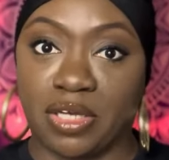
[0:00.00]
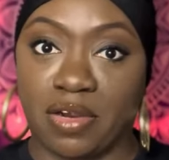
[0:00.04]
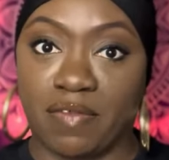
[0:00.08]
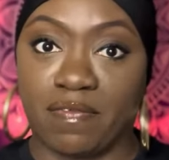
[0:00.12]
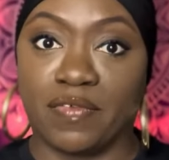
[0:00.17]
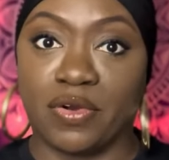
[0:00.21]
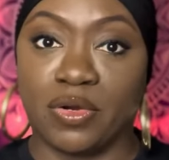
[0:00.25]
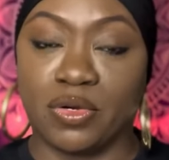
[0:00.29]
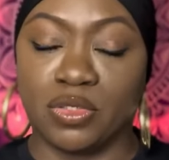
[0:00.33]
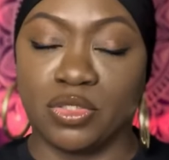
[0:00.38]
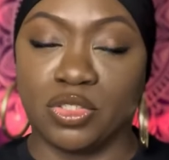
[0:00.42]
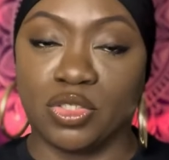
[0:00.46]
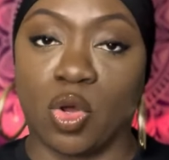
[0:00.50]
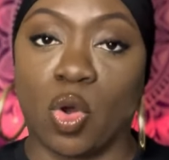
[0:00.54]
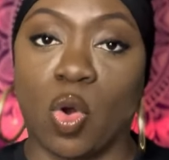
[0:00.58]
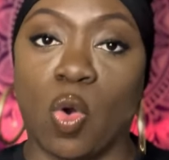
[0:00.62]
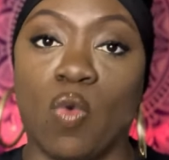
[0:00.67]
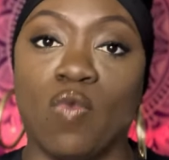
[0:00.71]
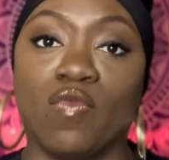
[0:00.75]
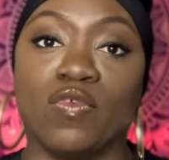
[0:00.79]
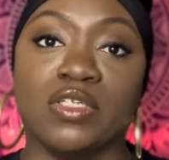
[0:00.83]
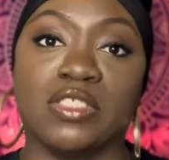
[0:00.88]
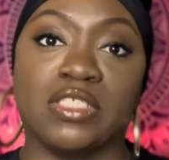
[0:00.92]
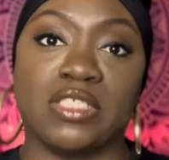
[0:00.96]
at first.
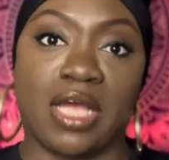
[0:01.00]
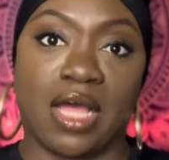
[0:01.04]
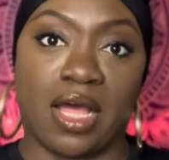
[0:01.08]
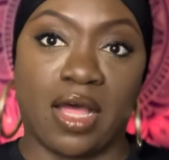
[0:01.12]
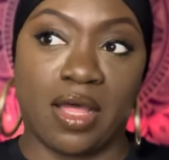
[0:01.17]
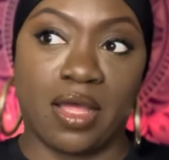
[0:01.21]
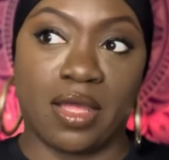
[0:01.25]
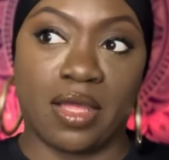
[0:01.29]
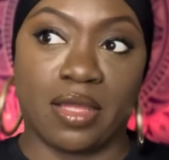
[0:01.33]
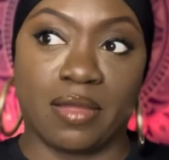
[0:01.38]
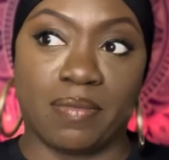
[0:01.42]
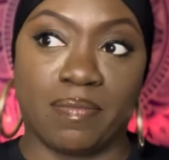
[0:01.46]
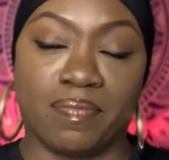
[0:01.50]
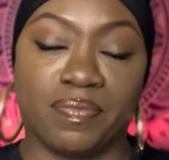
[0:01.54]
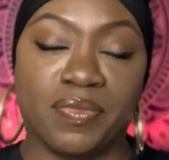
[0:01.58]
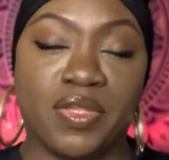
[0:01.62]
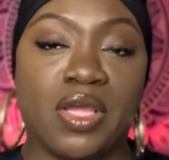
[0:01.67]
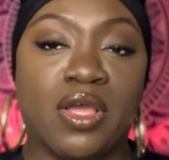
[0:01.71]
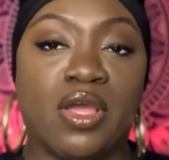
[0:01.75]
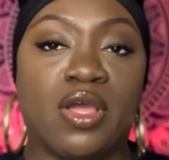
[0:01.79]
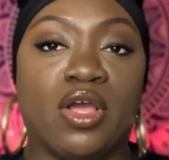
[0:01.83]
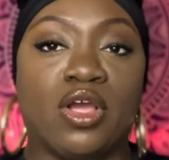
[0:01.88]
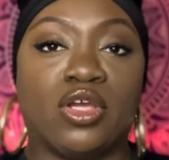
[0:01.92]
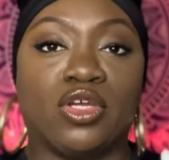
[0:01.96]
Over time,
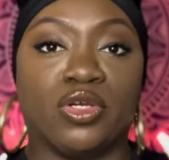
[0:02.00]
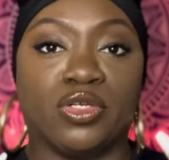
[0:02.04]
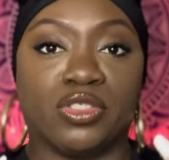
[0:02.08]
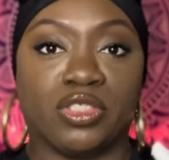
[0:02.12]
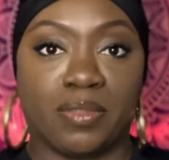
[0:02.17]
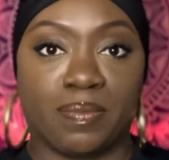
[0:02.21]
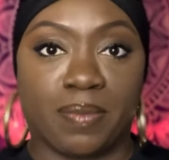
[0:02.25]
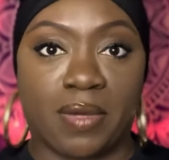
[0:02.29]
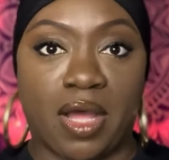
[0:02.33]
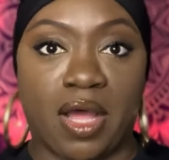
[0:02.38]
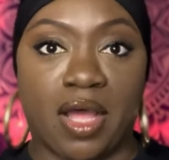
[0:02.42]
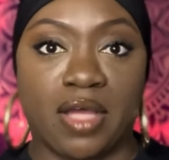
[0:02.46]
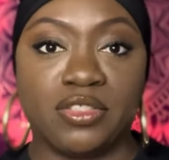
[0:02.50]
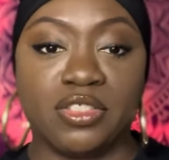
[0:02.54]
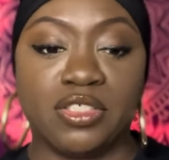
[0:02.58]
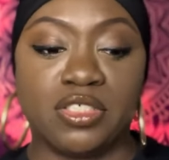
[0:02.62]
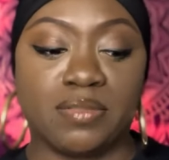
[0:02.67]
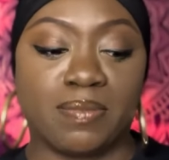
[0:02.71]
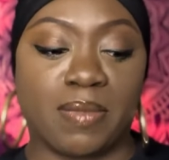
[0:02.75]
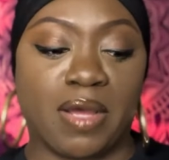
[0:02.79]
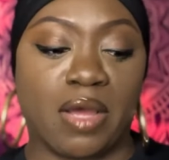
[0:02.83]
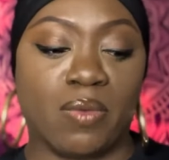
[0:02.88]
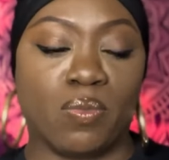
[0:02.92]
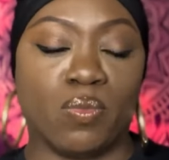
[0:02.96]
your
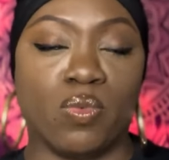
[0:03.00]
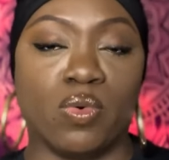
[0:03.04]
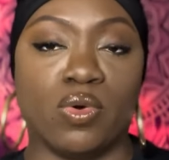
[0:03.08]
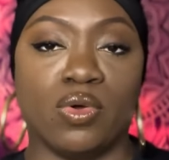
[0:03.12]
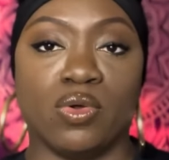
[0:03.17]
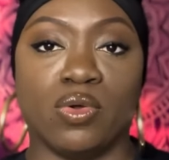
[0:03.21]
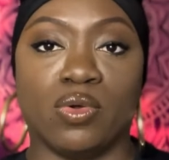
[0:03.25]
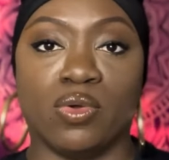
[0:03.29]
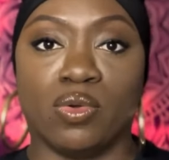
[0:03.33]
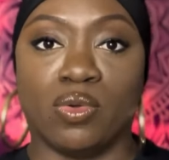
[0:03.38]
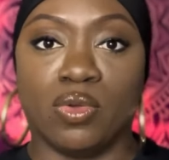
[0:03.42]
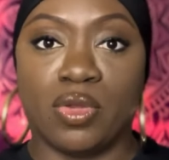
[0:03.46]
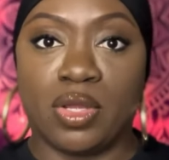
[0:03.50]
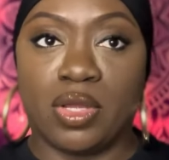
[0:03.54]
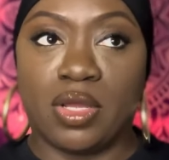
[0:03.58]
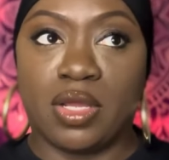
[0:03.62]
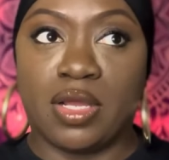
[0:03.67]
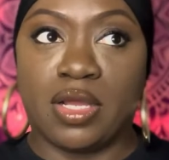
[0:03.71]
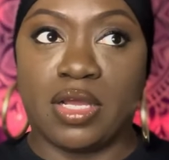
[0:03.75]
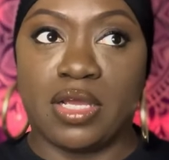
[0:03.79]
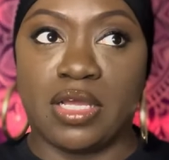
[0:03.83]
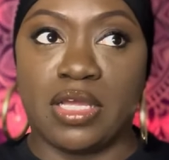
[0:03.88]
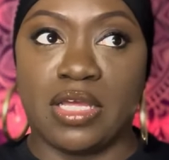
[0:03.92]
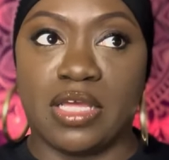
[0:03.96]
subconscious mind will
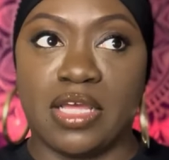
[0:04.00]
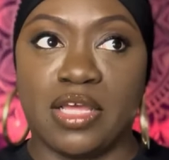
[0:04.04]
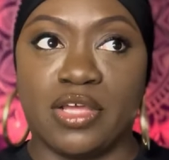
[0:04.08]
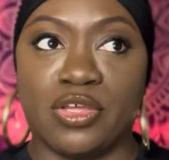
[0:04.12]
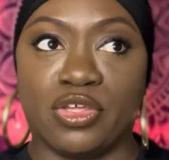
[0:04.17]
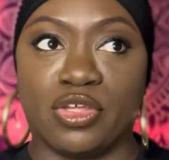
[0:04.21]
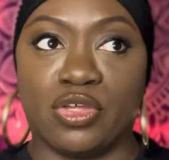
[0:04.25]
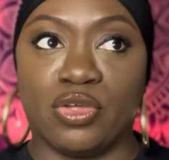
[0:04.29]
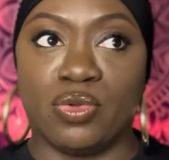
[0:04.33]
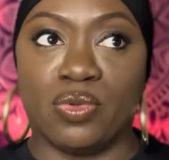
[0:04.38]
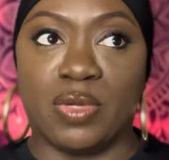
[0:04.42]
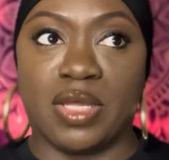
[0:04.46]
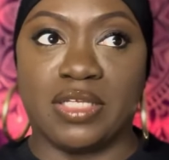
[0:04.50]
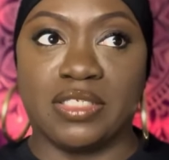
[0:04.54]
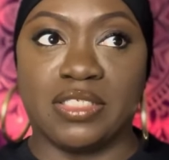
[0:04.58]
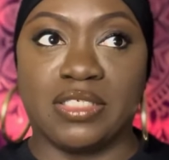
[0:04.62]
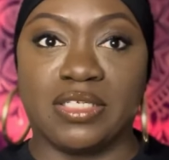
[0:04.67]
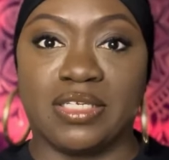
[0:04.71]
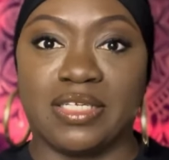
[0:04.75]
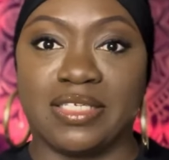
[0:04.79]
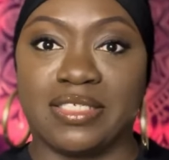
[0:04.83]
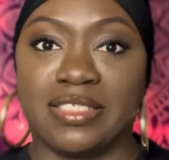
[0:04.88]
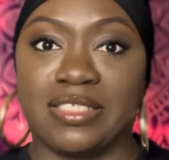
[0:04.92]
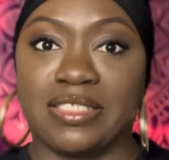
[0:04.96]
get you
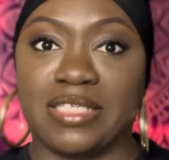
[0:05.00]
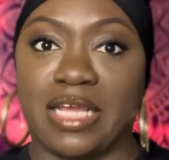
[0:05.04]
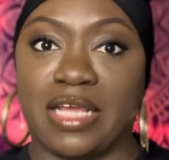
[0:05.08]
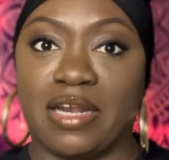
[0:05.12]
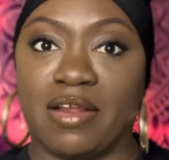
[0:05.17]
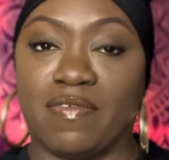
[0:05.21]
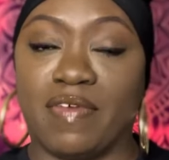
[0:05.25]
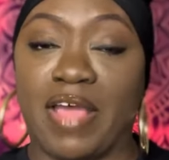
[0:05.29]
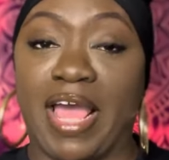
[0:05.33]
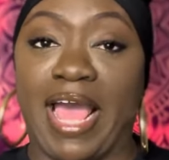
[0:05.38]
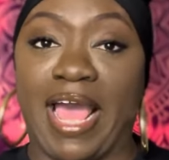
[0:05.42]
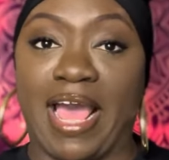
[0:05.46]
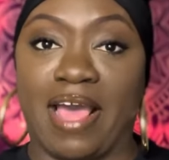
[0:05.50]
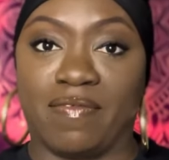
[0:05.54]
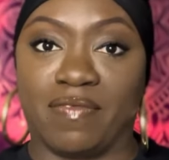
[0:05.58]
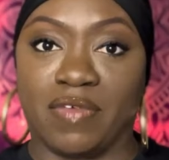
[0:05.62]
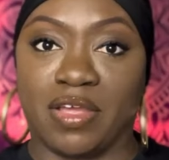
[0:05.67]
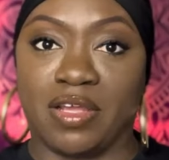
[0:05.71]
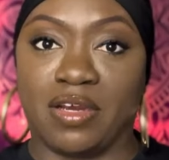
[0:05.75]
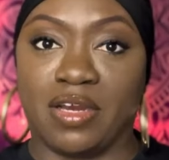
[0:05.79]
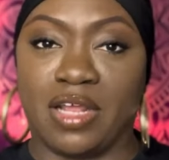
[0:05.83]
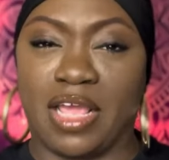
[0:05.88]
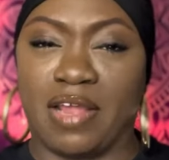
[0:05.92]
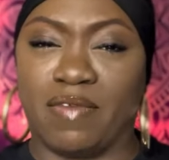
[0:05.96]
into the state of
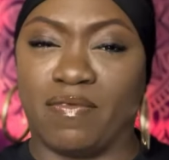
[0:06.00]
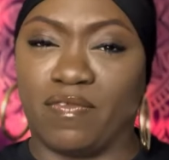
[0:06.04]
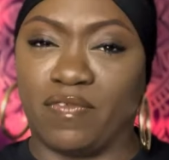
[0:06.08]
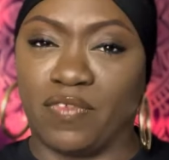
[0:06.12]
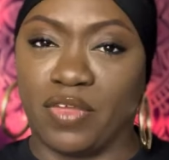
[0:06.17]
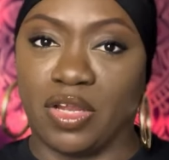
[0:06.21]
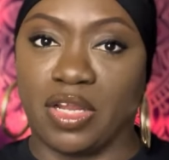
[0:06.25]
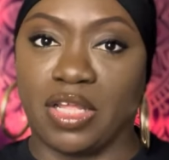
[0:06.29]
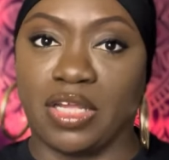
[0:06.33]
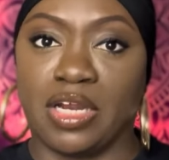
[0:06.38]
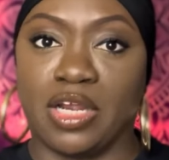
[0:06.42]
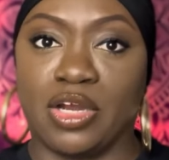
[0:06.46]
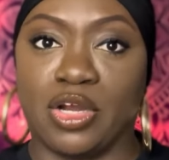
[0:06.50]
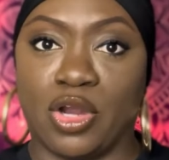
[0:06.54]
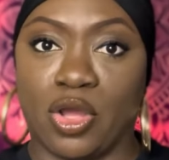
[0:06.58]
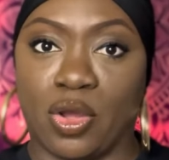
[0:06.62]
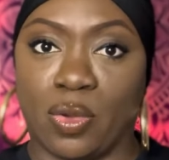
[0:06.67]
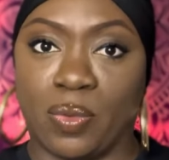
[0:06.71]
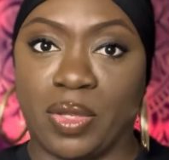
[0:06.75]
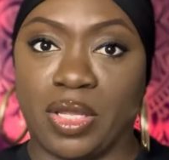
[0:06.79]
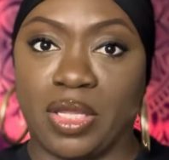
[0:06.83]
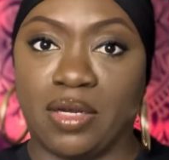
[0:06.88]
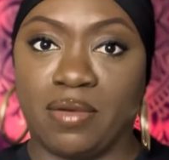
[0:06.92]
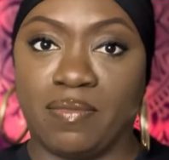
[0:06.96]
having and feeling and
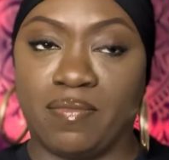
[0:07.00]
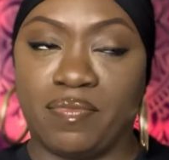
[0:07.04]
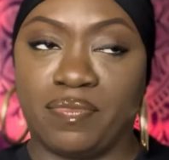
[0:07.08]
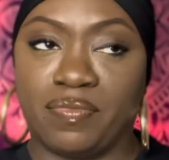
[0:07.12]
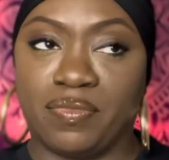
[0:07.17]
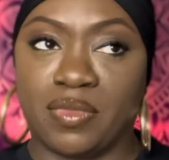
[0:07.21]
knowing.